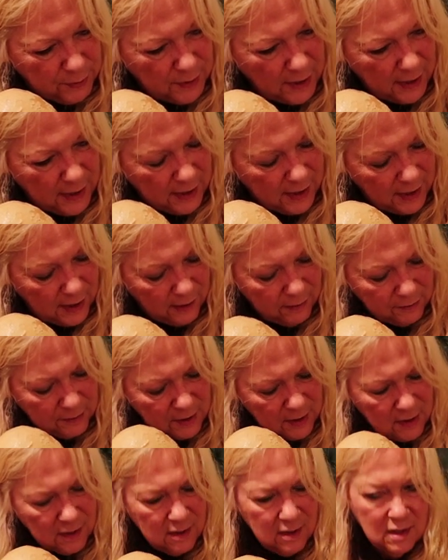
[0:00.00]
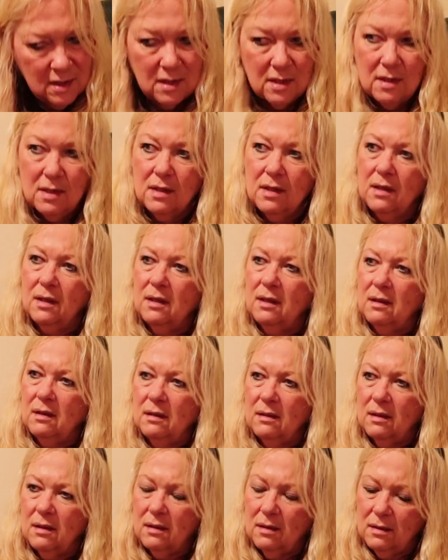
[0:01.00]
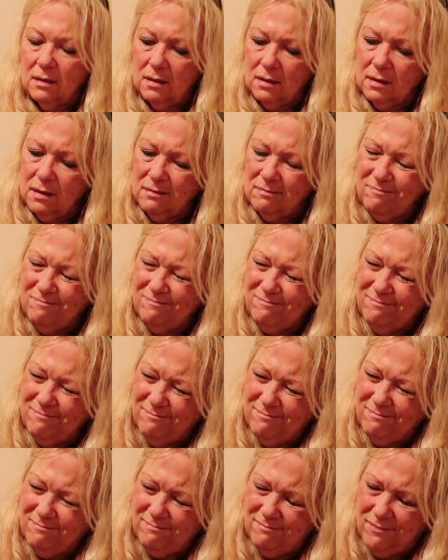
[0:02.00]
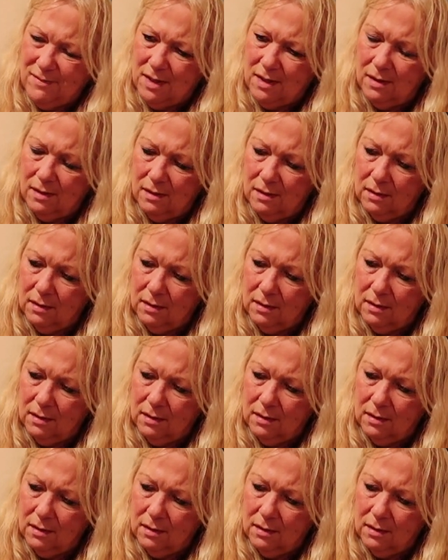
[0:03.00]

try it out. Up again. I